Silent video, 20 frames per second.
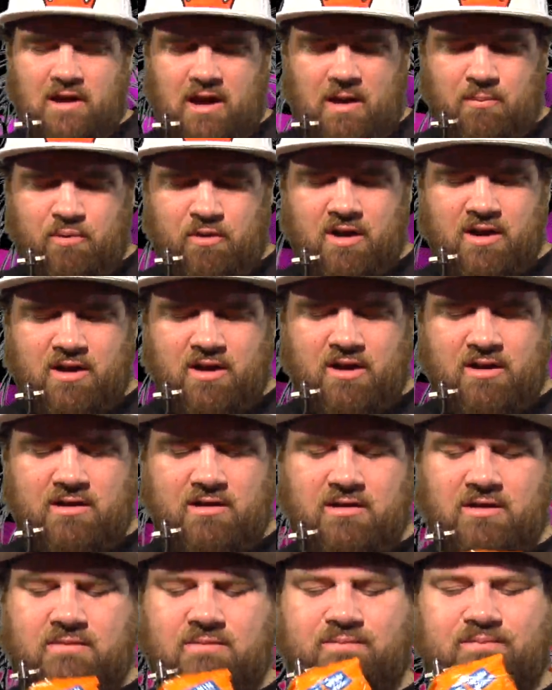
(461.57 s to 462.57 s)
I'm probably
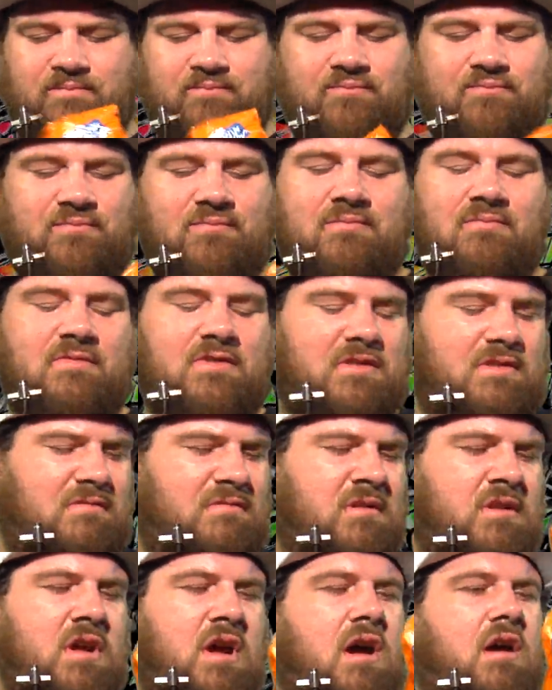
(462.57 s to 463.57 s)
gonna,
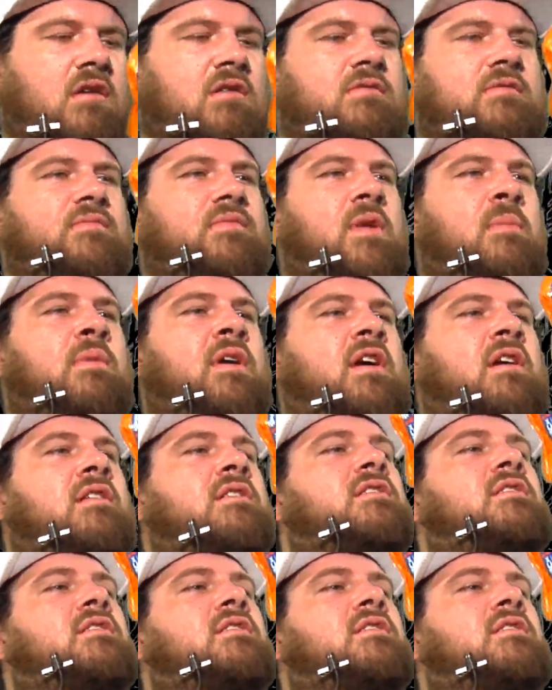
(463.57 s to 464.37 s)
no, I'm not gonna